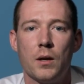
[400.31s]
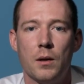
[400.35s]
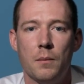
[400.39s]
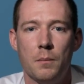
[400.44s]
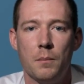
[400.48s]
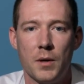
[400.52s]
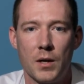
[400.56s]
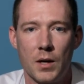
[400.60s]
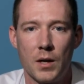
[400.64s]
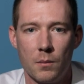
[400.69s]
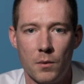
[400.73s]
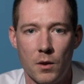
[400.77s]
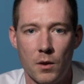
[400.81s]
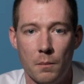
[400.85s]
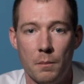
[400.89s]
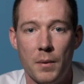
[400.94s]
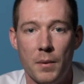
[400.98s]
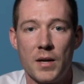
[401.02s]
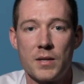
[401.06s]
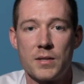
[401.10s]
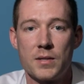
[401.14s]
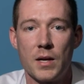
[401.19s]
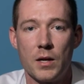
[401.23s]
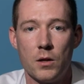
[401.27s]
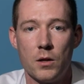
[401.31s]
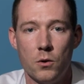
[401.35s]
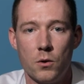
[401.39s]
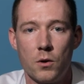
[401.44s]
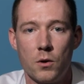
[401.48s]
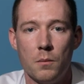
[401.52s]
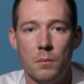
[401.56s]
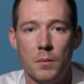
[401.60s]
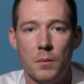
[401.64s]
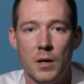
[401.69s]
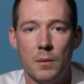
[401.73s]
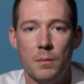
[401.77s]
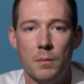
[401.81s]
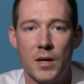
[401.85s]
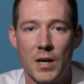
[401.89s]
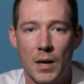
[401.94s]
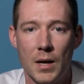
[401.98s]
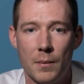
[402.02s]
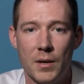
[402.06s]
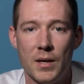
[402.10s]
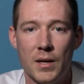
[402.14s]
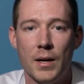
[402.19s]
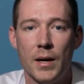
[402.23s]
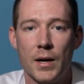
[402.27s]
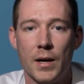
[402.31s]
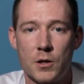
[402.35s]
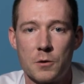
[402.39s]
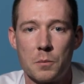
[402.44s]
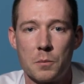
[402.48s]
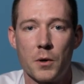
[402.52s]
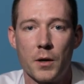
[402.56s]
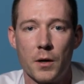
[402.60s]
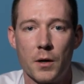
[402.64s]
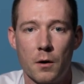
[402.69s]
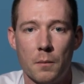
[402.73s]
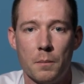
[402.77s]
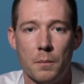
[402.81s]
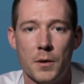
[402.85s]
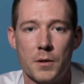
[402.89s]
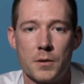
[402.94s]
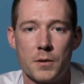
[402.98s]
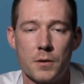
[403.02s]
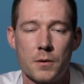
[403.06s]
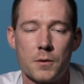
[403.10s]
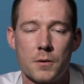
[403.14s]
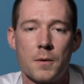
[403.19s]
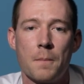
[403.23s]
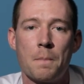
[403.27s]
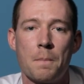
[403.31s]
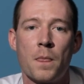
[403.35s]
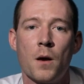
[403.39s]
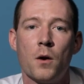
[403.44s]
and becoming the best that you can be, becoming an expert at our business.